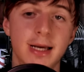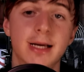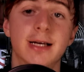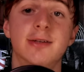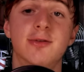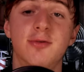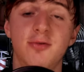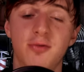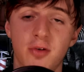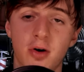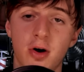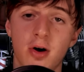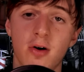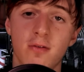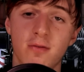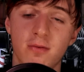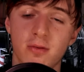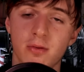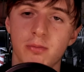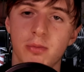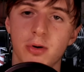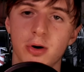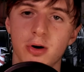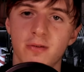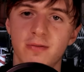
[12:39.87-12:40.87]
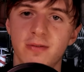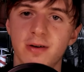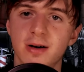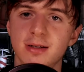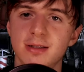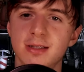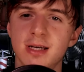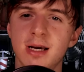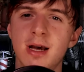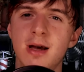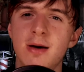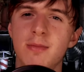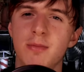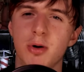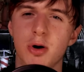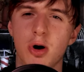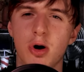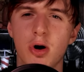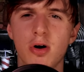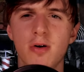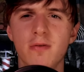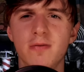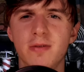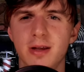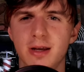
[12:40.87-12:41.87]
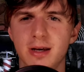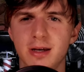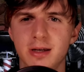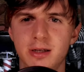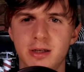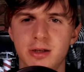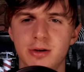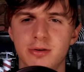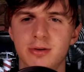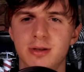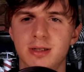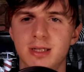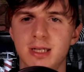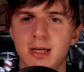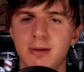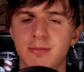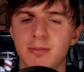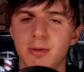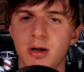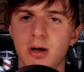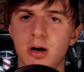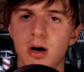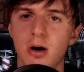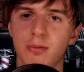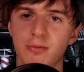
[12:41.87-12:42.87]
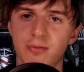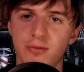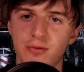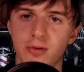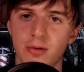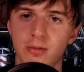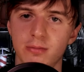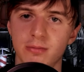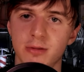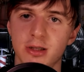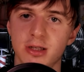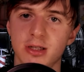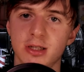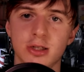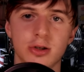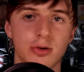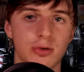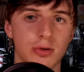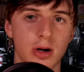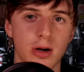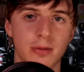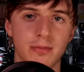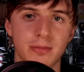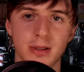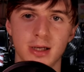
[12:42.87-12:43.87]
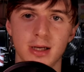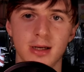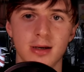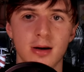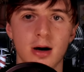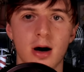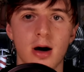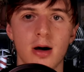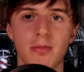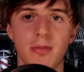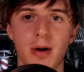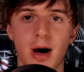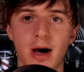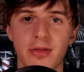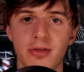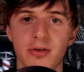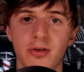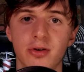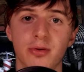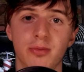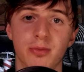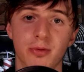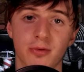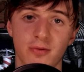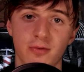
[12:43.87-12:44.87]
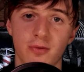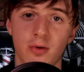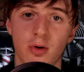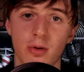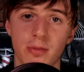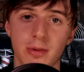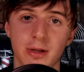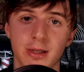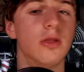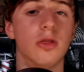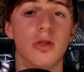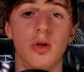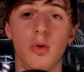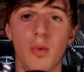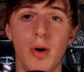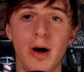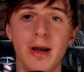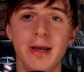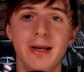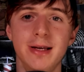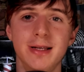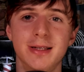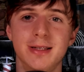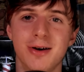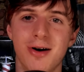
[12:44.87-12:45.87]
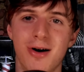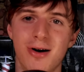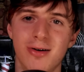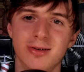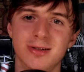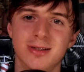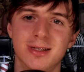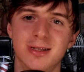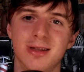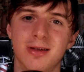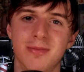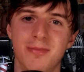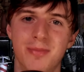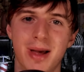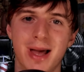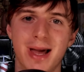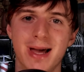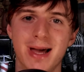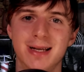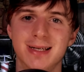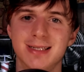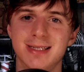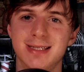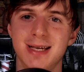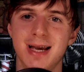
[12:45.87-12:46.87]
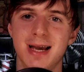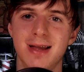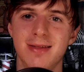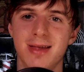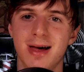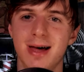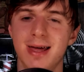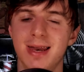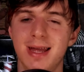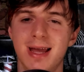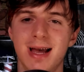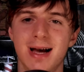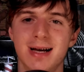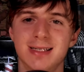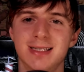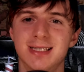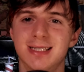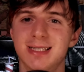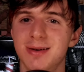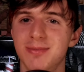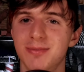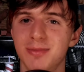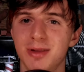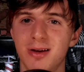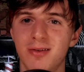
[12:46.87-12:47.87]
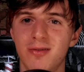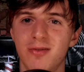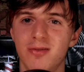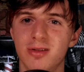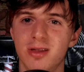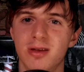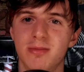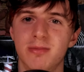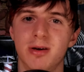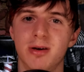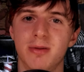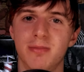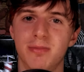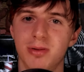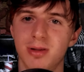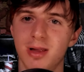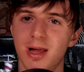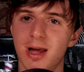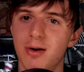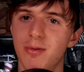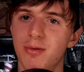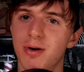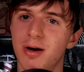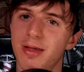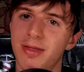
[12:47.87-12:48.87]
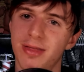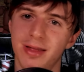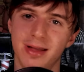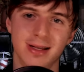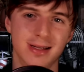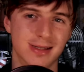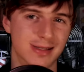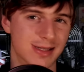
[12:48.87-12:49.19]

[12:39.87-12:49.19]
it's far from perfect, but all of the issues seem to come from the script and not Matthew's performance. The way he talks to the band saying that he has something for them to play with